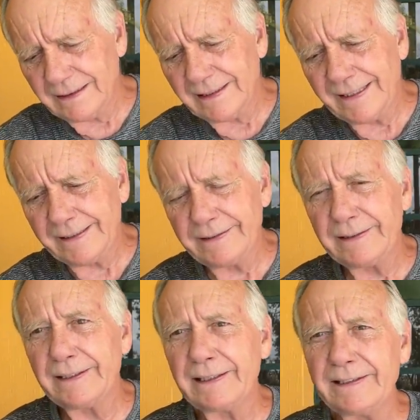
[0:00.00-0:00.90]
and
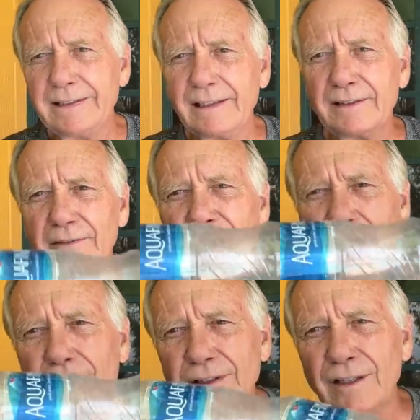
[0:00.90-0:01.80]
didn't let the
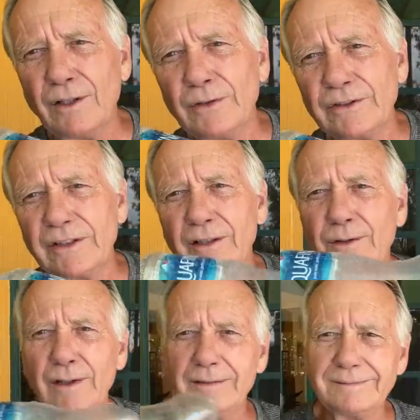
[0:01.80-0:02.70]
valve close, so